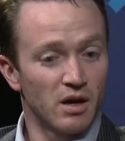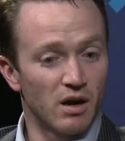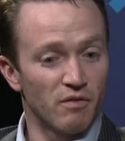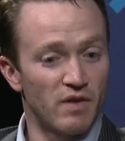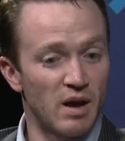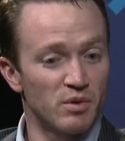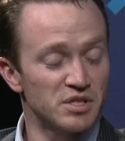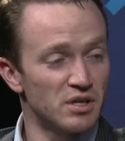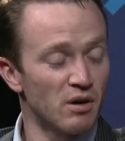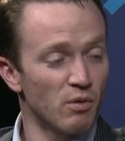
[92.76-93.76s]
our families
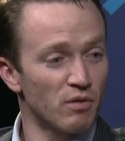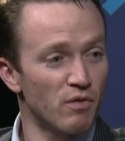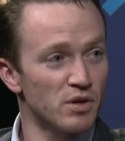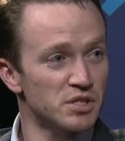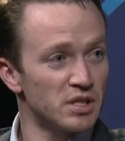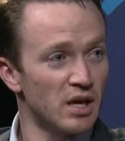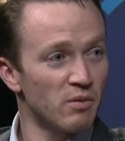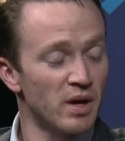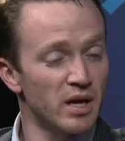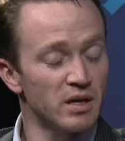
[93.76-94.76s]
and our workforce in that
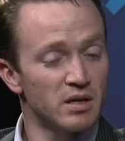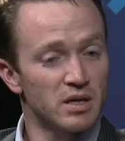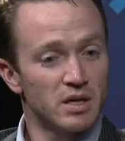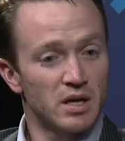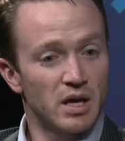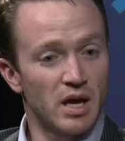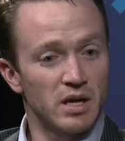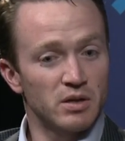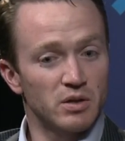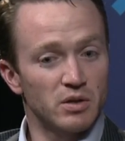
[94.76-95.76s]
way.
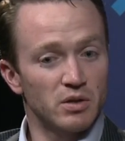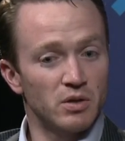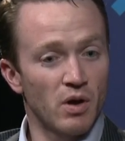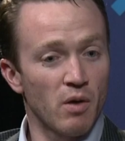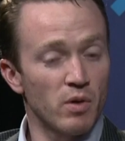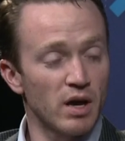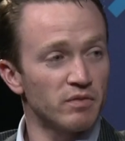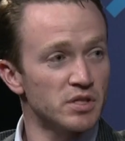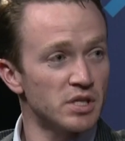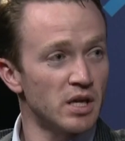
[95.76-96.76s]
And, you know, I would have
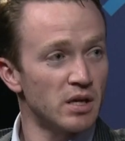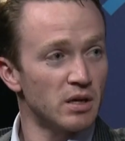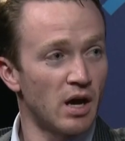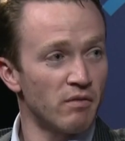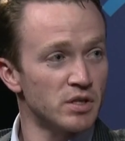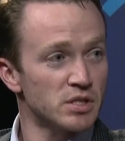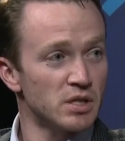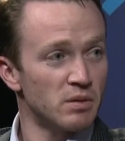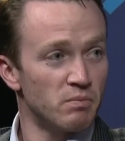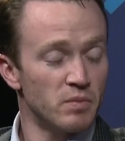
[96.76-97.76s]
to say,
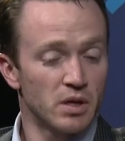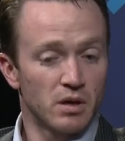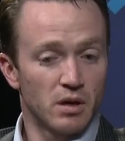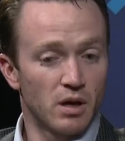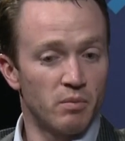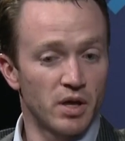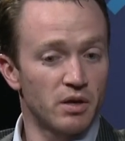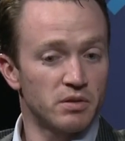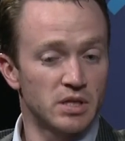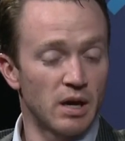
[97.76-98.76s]
obviously, a, a
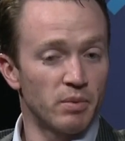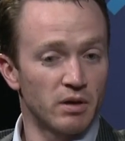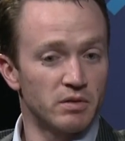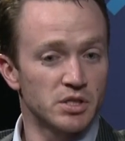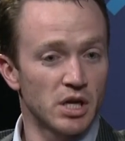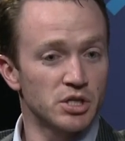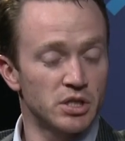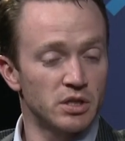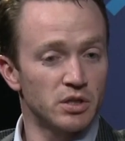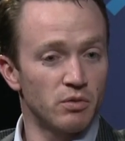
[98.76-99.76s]
big topic of
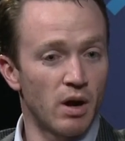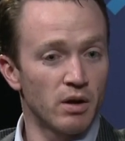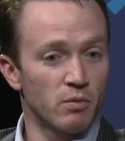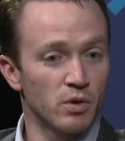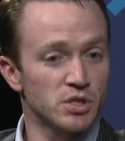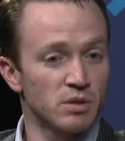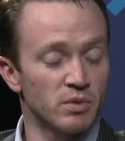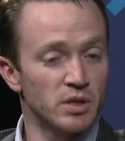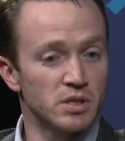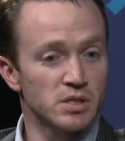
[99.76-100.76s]
discussion throughout it were some
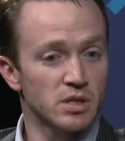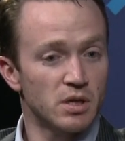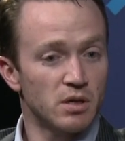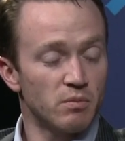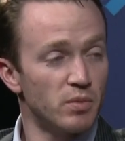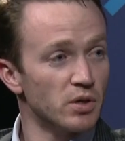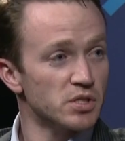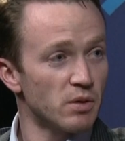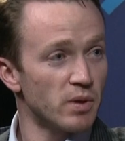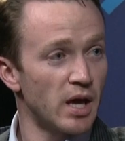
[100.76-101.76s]
of these
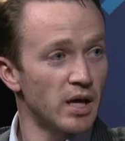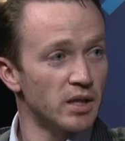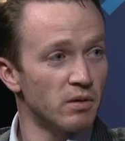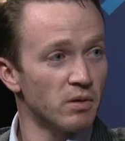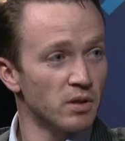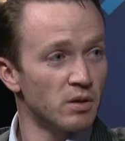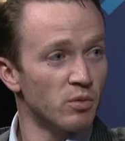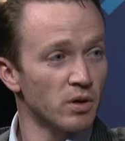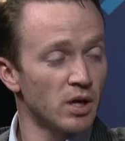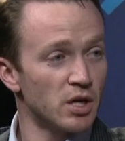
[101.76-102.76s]
bills that we had that were a little
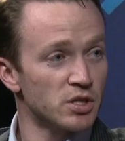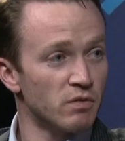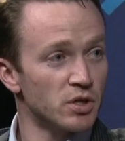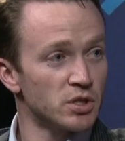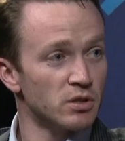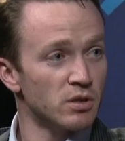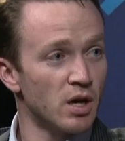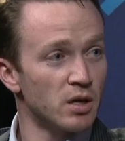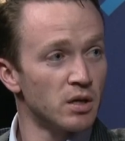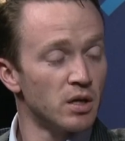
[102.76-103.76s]
more controversial
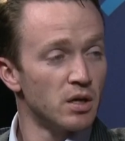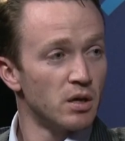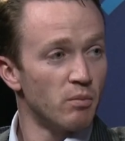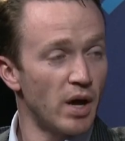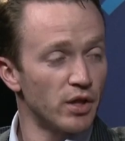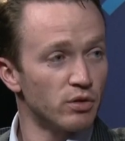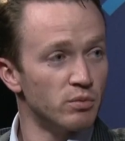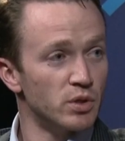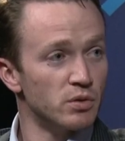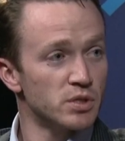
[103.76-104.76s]
on
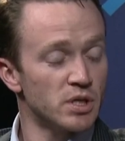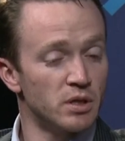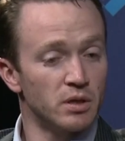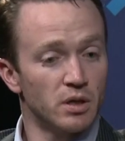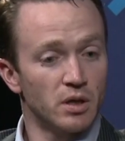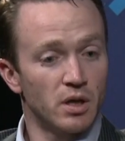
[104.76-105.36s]
bathroom use and